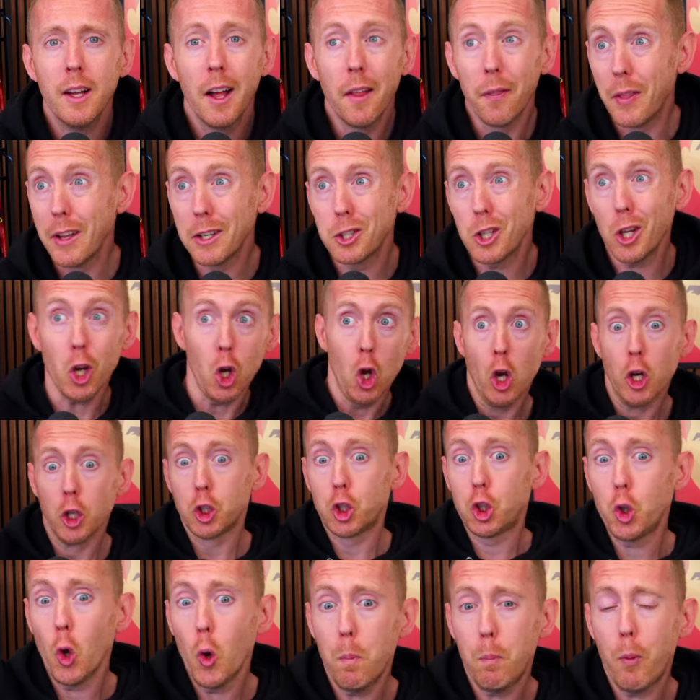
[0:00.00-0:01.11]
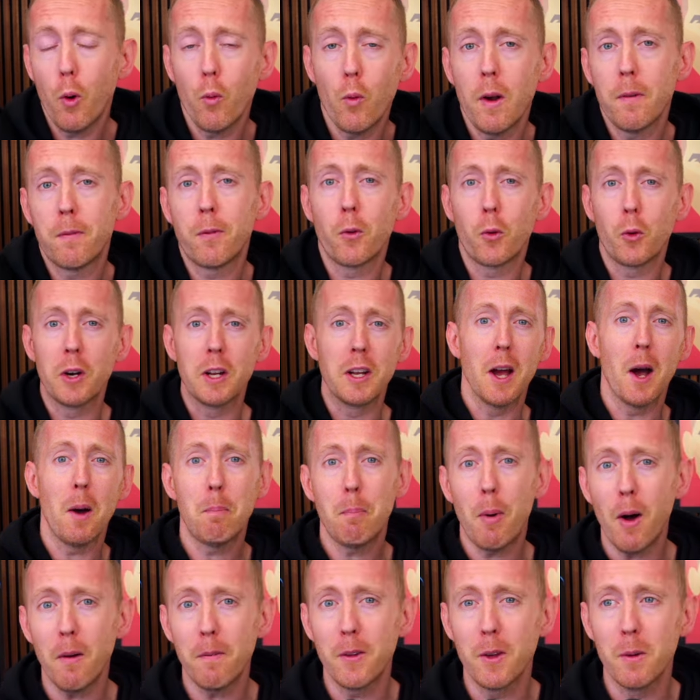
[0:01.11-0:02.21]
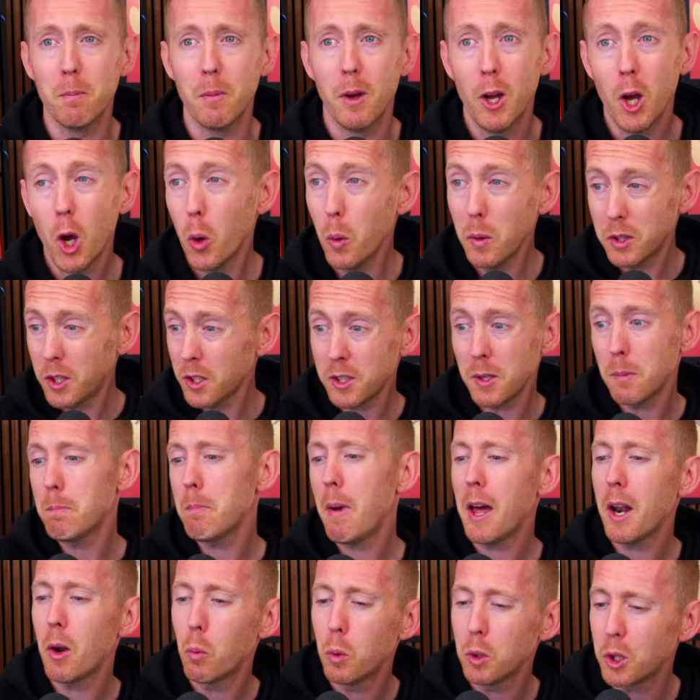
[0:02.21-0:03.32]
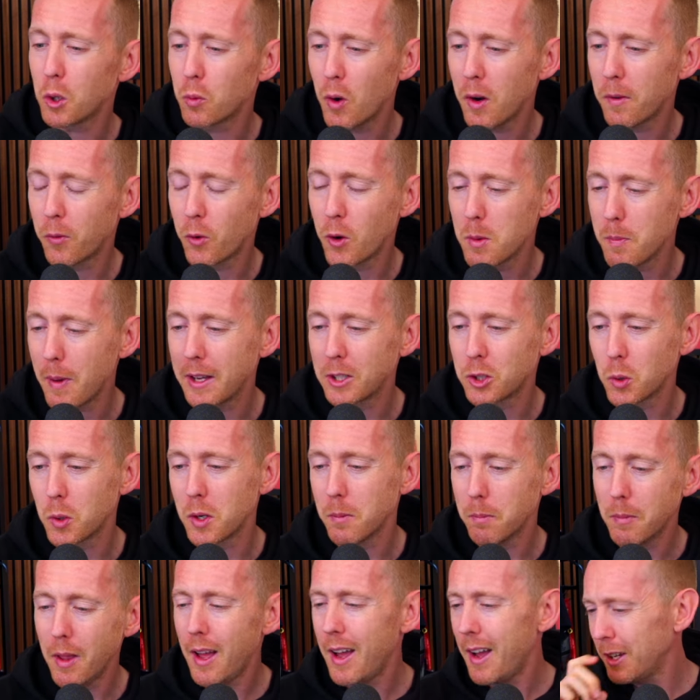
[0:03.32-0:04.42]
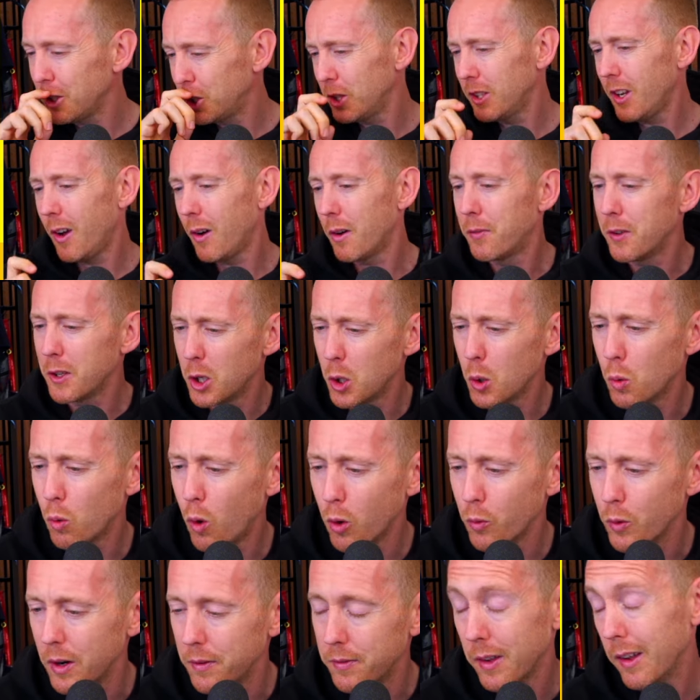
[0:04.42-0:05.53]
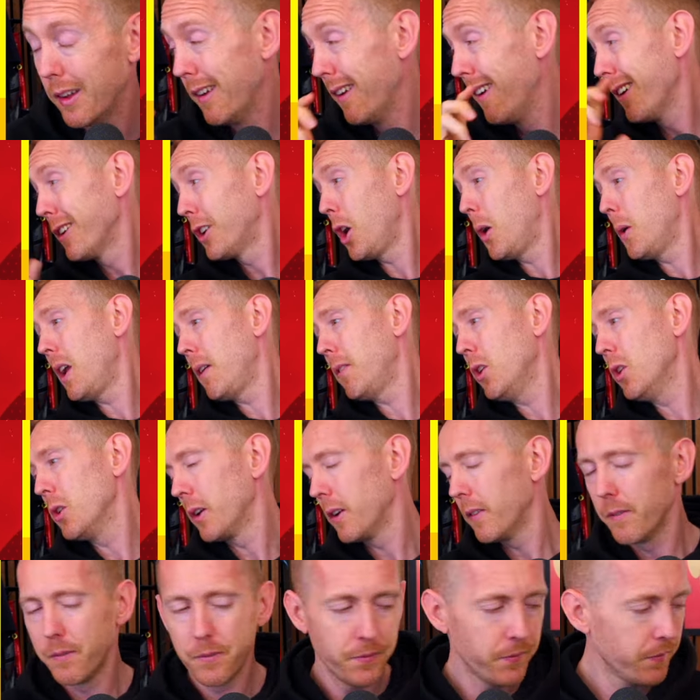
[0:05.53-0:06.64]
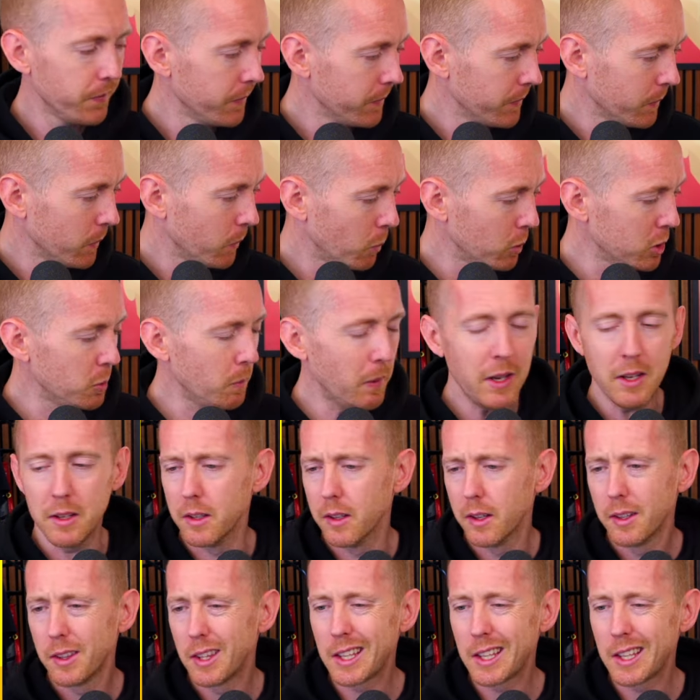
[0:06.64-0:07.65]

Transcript: There's a super referee above him who it doesn't matter what the referee makes on the... Ah, actually, no, I think you were wrong, ref. Go and have a look. What do you mean?